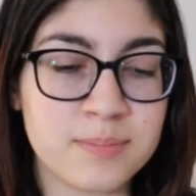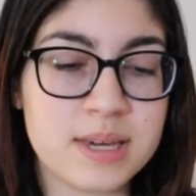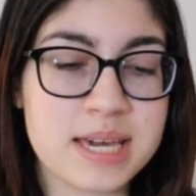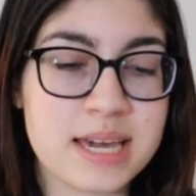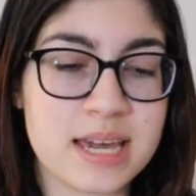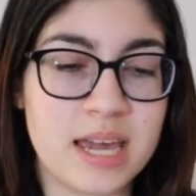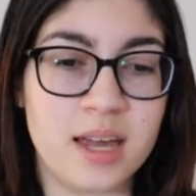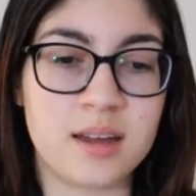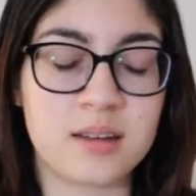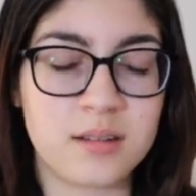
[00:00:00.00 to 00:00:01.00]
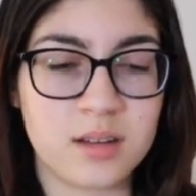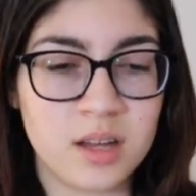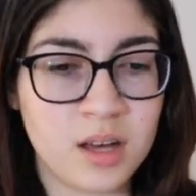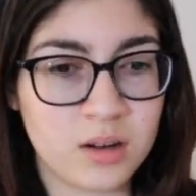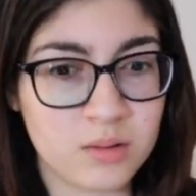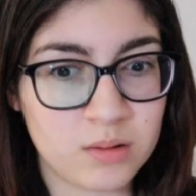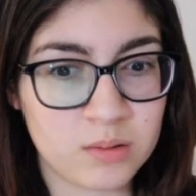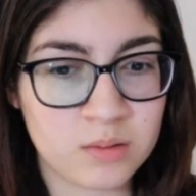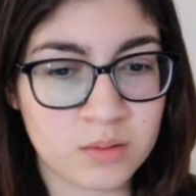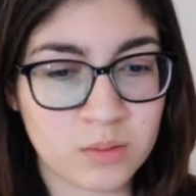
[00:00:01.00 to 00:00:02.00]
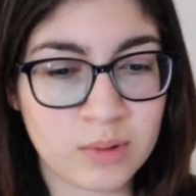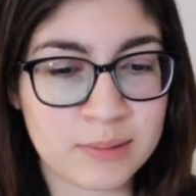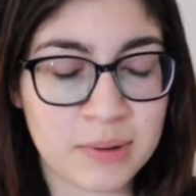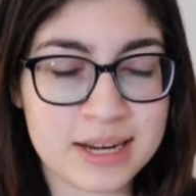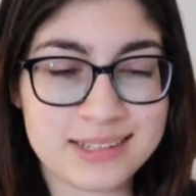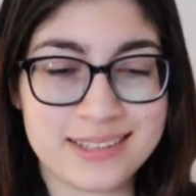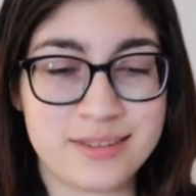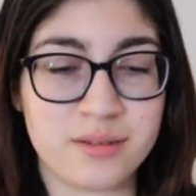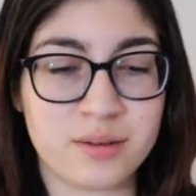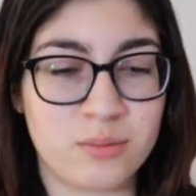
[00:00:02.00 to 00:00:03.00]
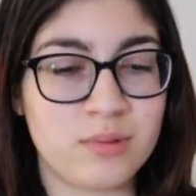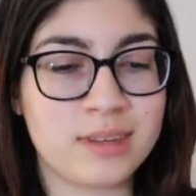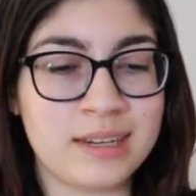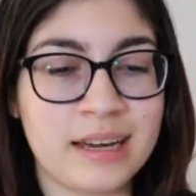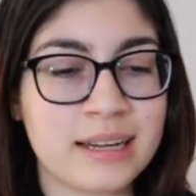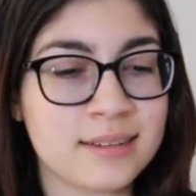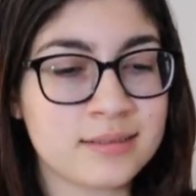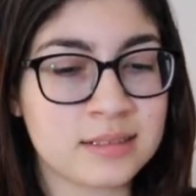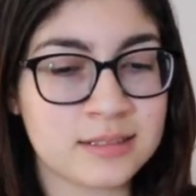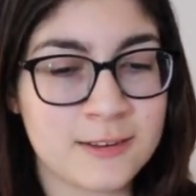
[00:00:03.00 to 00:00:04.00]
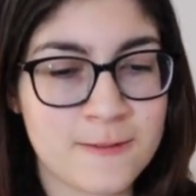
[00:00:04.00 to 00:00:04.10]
be. Wait, why does this look really nice?